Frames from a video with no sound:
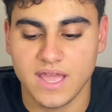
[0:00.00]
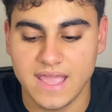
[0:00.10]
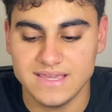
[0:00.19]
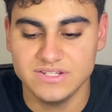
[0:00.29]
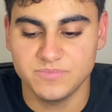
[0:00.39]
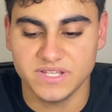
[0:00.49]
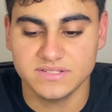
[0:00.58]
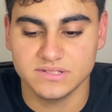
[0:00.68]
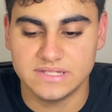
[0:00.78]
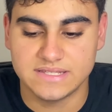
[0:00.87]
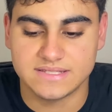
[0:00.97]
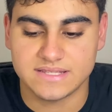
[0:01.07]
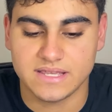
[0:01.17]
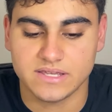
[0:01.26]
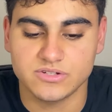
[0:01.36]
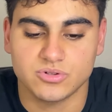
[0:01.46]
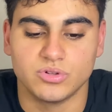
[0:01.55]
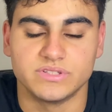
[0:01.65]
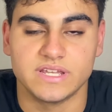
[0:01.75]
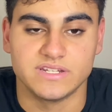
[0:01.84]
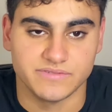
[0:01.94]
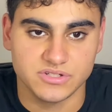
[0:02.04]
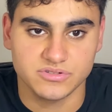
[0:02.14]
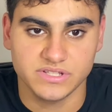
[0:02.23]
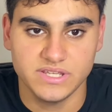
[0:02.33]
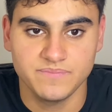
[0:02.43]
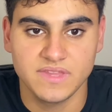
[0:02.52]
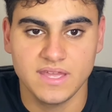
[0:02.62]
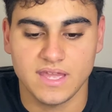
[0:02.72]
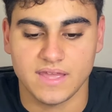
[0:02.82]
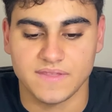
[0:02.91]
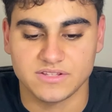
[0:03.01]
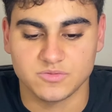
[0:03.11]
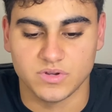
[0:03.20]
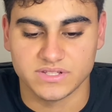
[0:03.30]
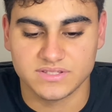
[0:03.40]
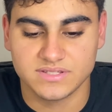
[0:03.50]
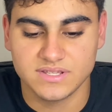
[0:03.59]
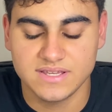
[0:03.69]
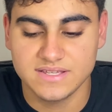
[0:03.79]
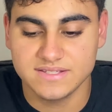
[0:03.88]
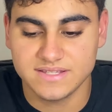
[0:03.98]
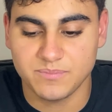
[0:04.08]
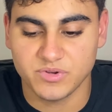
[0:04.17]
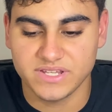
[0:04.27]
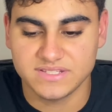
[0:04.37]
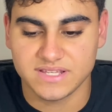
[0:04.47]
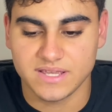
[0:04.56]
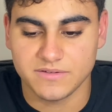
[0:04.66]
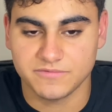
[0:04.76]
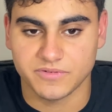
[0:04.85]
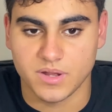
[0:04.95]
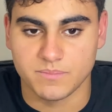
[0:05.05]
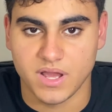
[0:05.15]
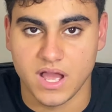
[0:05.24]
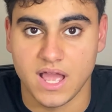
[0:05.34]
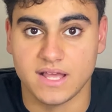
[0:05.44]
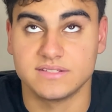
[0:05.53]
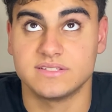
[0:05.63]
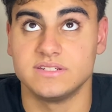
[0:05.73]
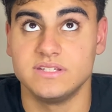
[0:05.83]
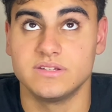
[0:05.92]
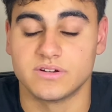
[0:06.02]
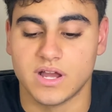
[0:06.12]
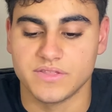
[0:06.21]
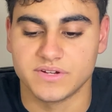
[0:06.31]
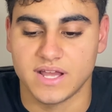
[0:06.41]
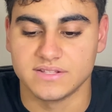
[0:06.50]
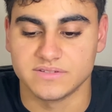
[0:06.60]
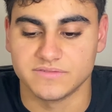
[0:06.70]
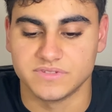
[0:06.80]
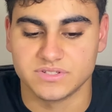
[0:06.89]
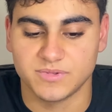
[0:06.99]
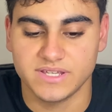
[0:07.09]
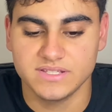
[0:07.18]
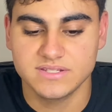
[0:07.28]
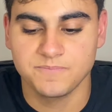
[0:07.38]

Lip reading: each pixel is controlled individually, and that's what separates it from LCD or other kinds of displays,